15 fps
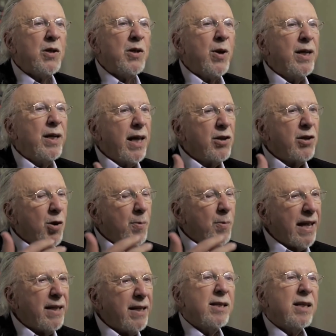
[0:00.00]
between
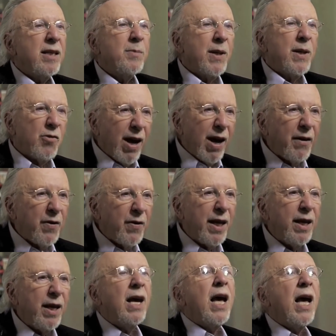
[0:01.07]
electromagnetism and
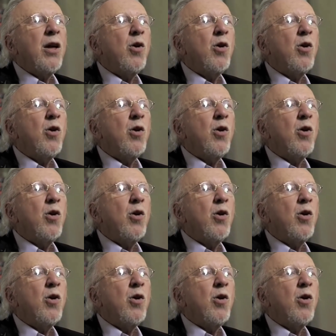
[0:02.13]
gravity